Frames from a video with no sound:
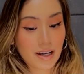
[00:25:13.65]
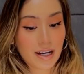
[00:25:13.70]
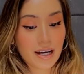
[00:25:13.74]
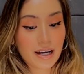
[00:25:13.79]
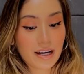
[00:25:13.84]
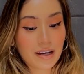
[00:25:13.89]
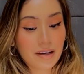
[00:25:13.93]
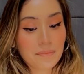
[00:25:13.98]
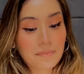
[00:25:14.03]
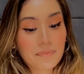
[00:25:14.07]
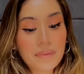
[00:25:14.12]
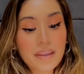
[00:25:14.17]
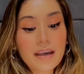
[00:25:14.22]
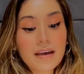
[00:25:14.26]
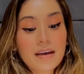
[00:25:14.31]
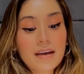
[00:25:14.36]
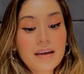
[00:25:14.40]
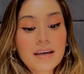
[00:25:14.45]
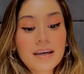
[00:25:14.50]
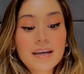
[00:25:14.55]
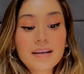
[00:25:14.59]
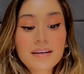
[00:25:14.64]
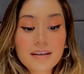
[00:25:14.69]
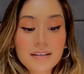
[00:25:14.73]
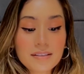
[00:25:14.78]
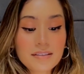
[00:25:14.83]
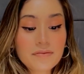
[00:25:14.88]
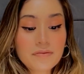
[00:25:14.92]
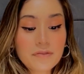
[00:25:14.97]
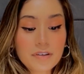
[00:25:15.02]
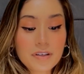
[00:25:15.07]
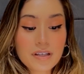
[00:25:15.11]
eye. In
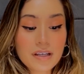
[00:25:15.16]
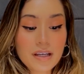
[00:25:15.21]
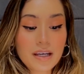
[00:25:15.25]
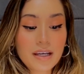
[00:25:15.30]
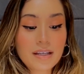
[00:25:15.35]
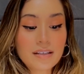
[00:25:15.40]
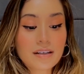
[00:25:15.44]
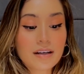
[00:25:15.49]
1948,